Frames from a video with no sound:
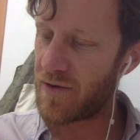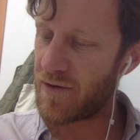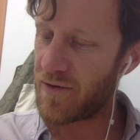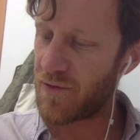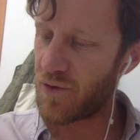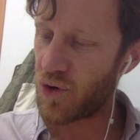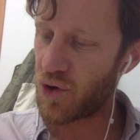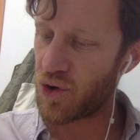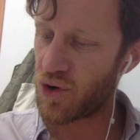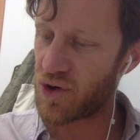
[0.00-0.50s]

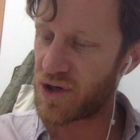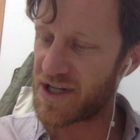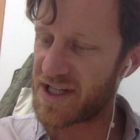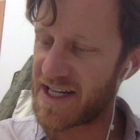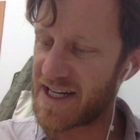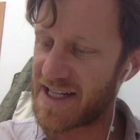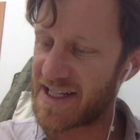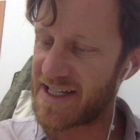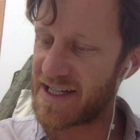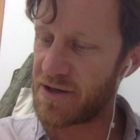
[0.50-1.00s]
Four or
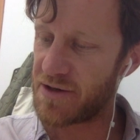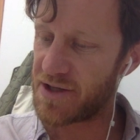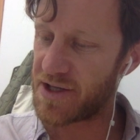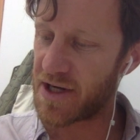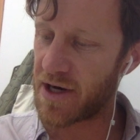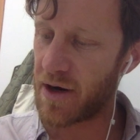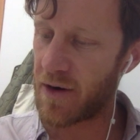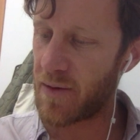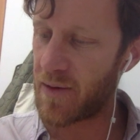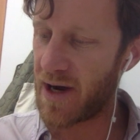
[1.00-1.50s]
six years
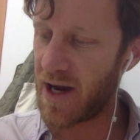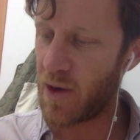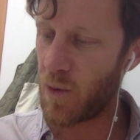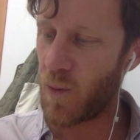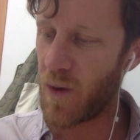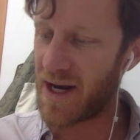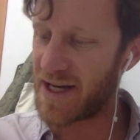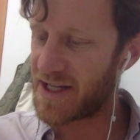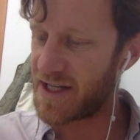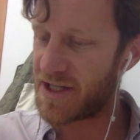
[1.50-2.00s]
ago, I
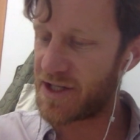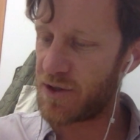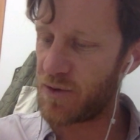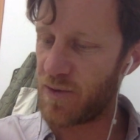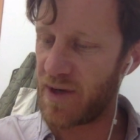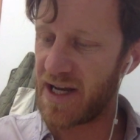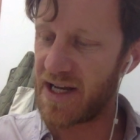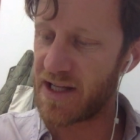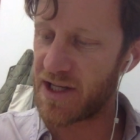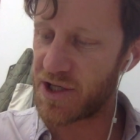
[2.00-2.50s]
went to
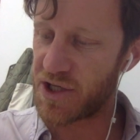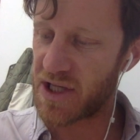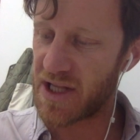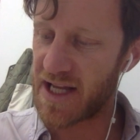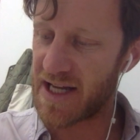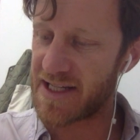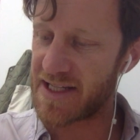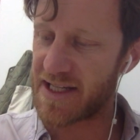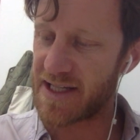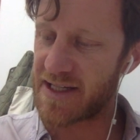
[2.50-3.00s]
English
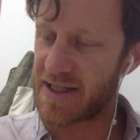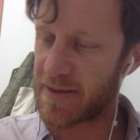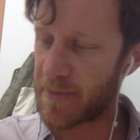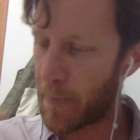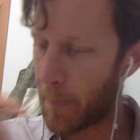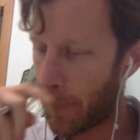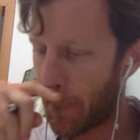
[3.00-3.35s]
classes.